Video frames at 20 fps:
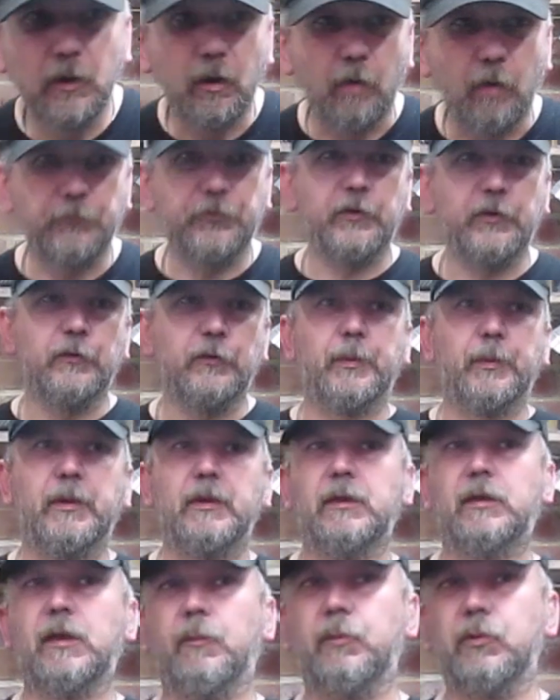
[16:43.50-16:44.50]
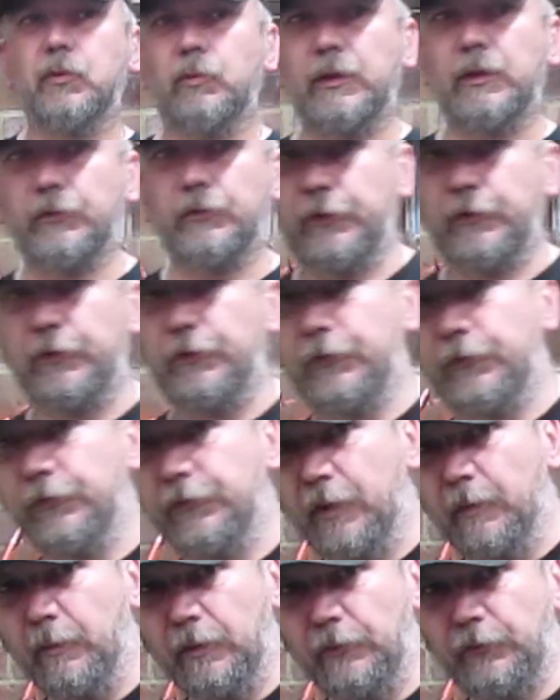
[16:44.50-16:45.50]
Obviously it's been a couple of weeks since its
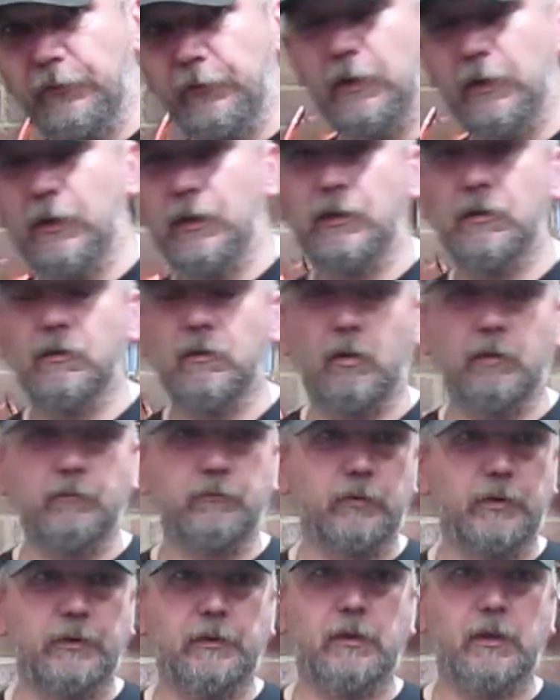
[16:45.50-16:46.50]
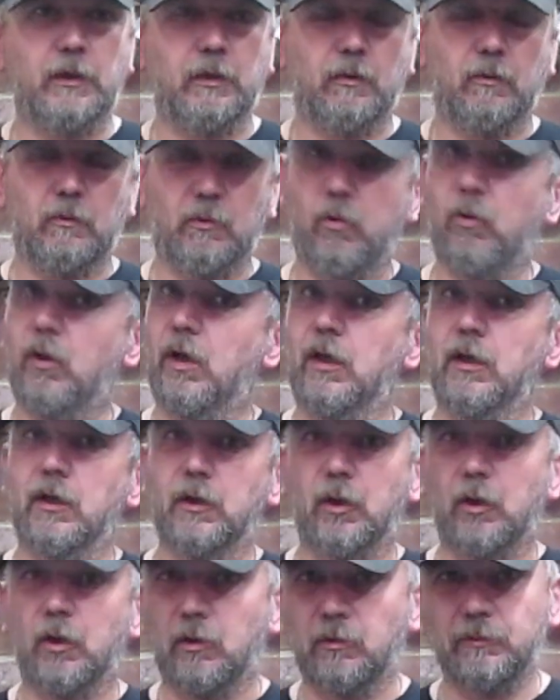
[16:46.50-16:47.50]
MOT. I've ridden it quite a
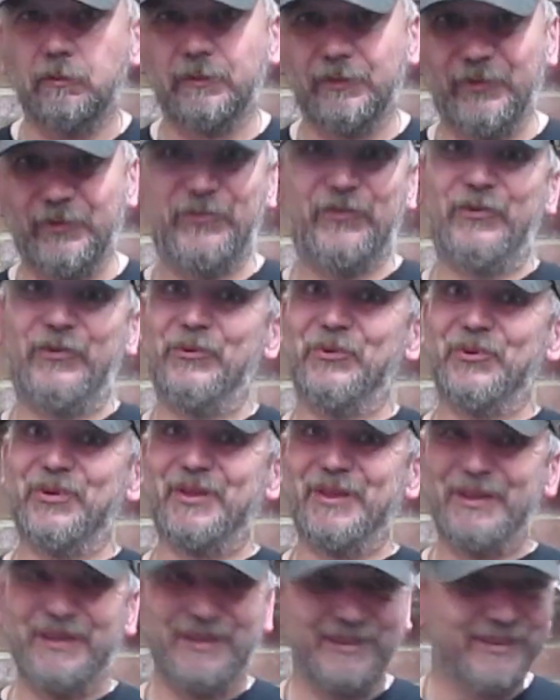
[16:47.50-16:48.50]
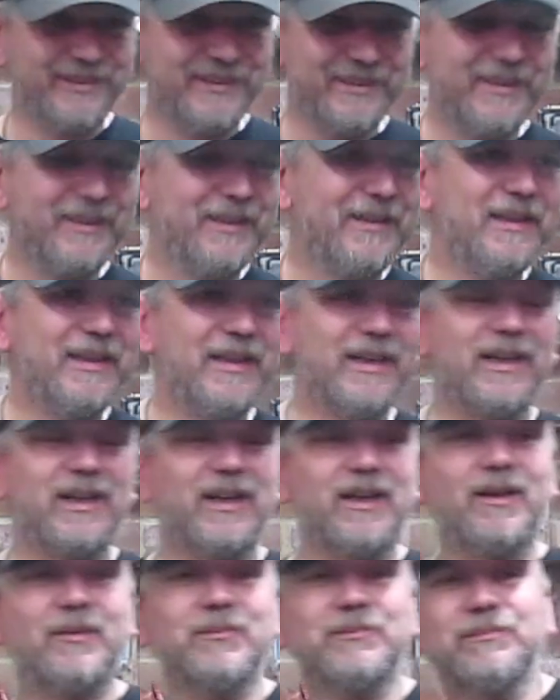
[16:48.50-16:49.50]
lot, still running.
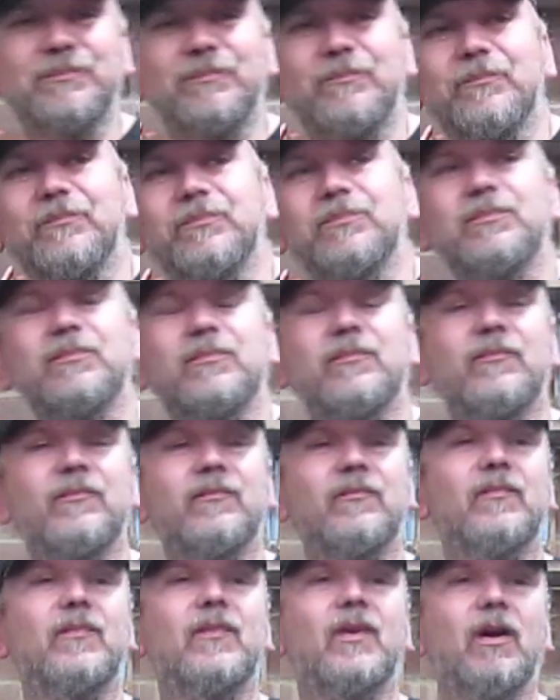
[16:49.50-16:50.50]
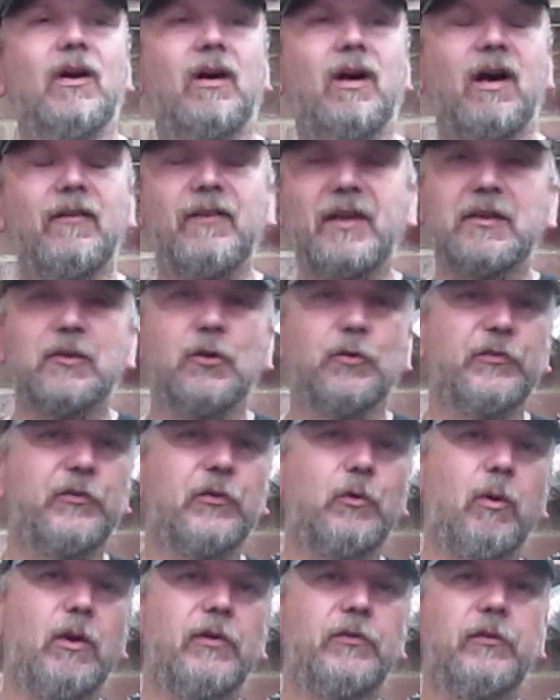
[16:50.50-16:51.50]
I had lots of
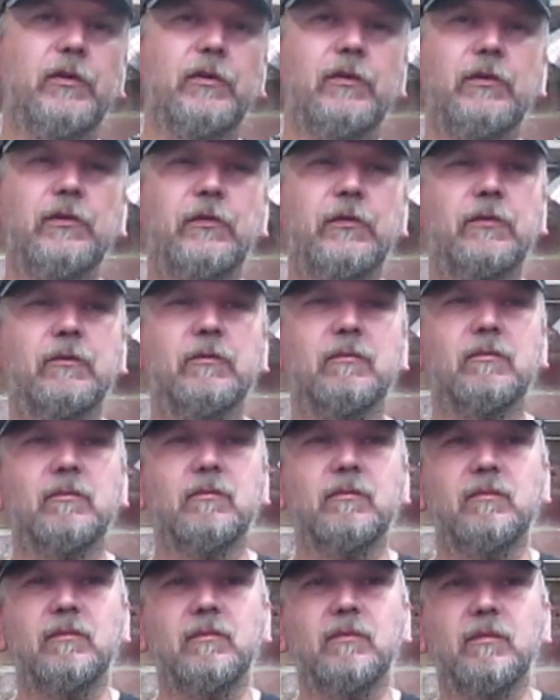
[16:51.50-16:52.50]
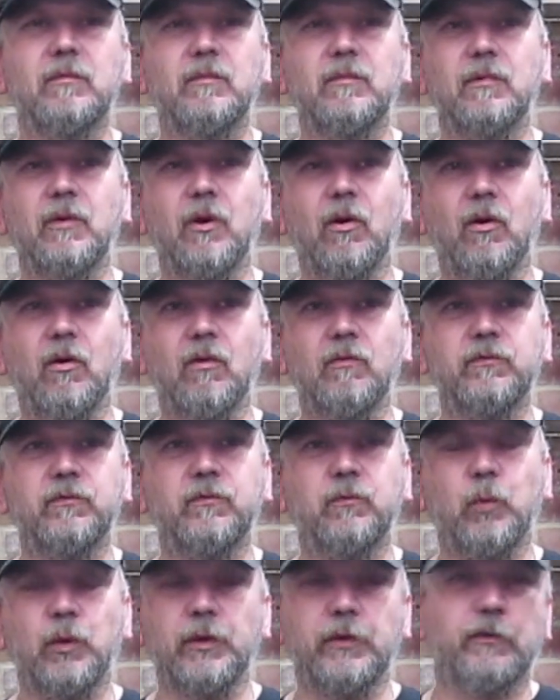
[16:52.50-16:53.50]
questions of
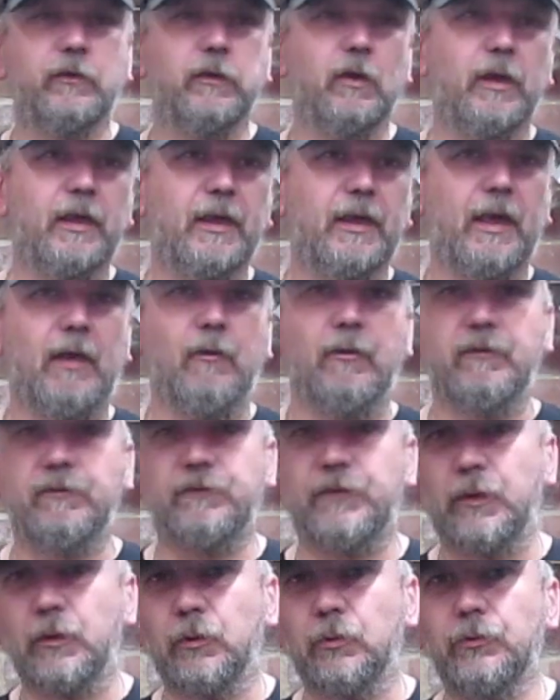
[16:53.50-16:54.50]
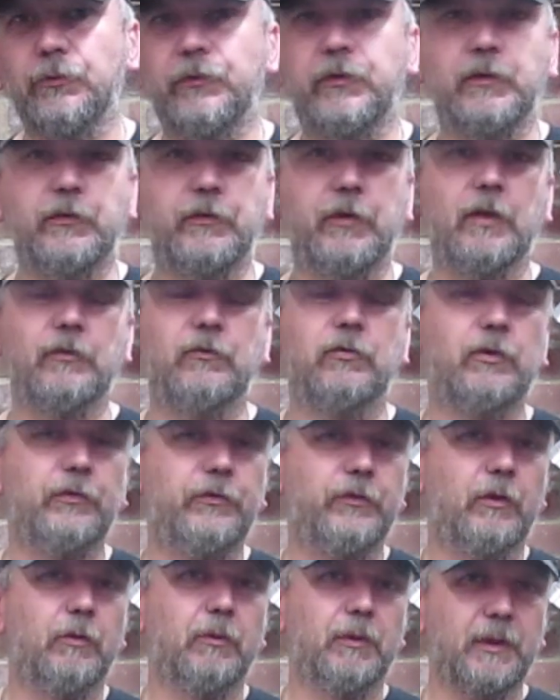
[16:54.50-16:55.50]
what it's like, how it feels, etc.
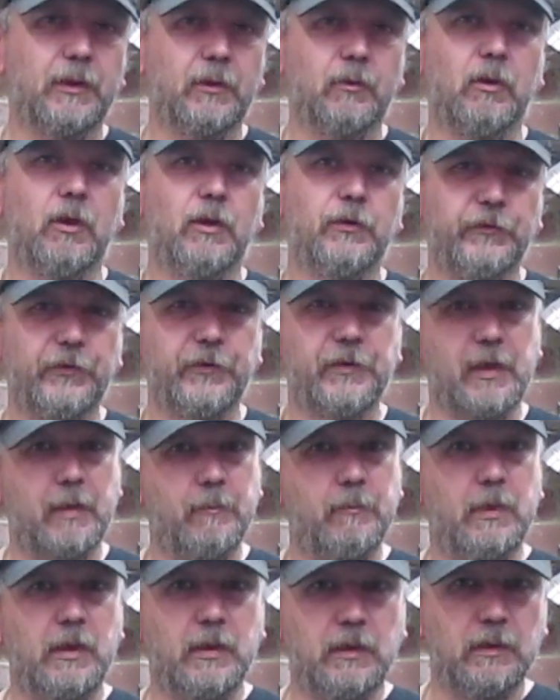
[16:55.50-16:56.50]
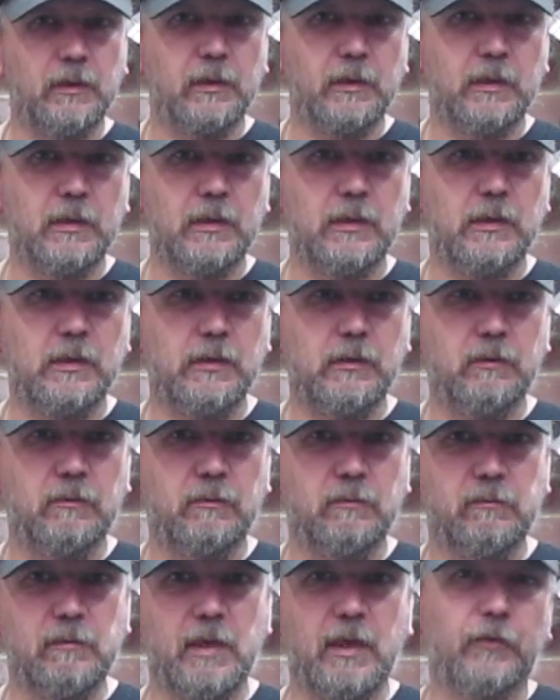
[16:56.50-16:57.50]
So I'm going to answer them in the
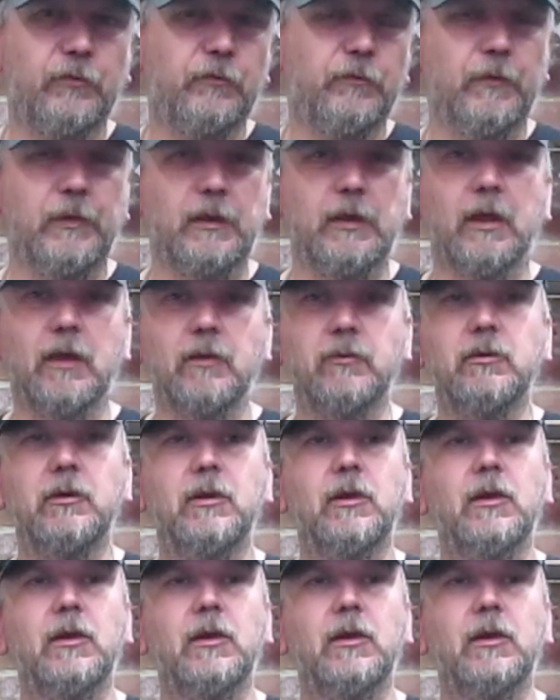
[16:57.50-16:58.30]
next video.